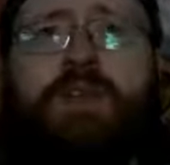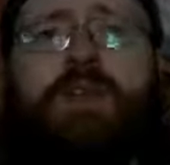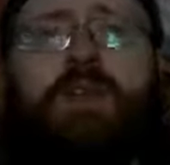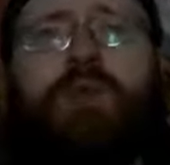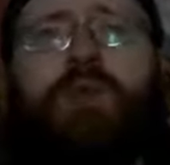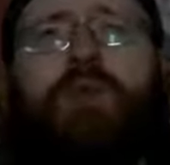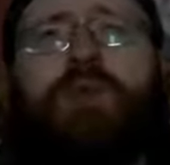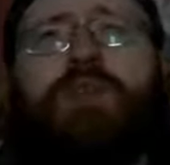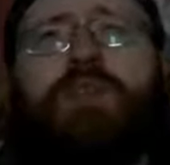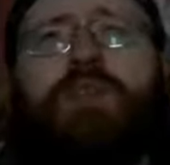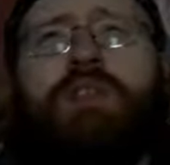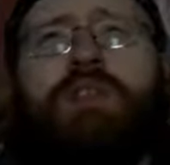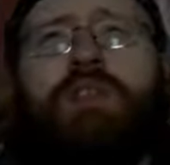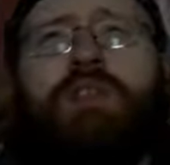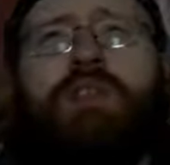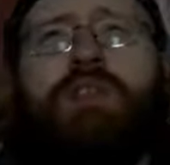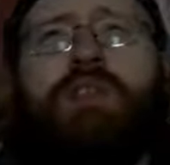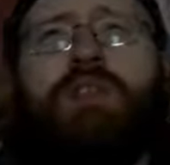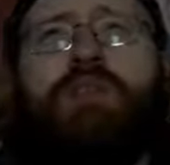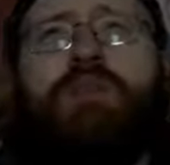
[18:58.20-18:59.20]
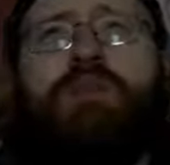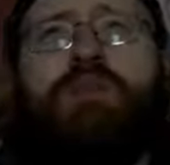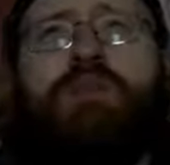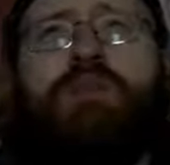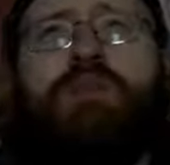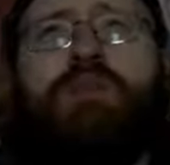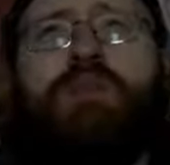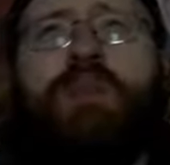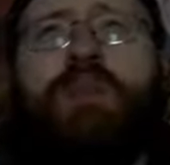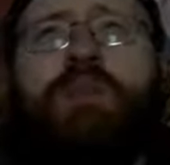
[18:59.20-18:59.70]
What was it the
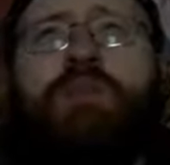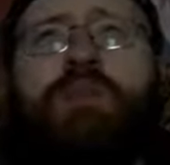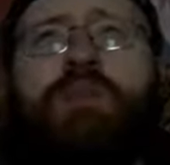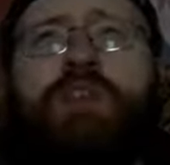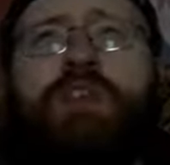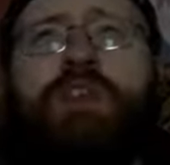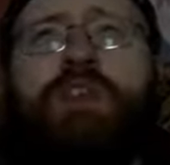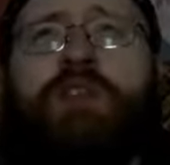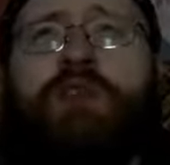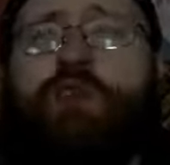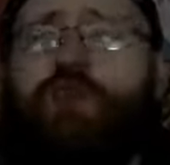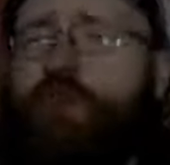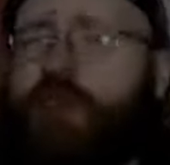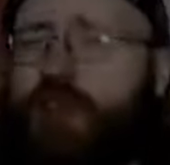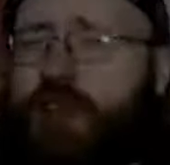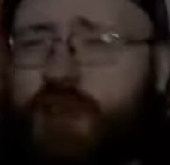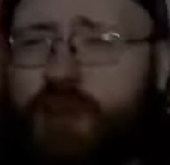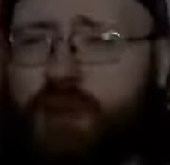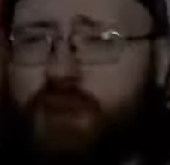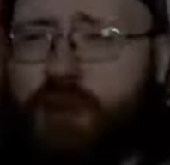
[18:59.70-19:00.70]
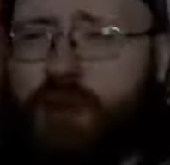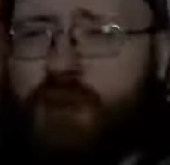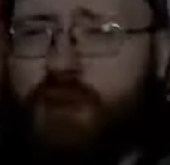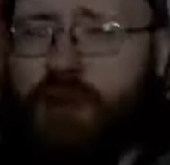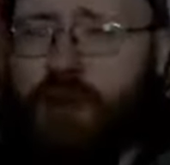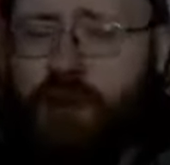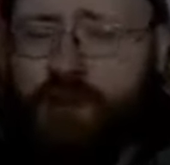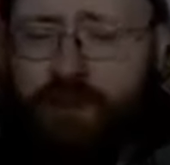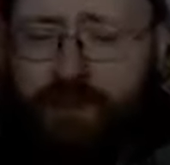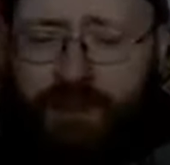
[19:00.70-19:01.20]
Bugs Bunny and Tweety
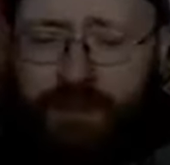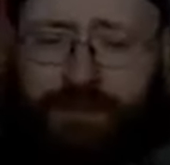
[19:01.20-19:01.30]
show?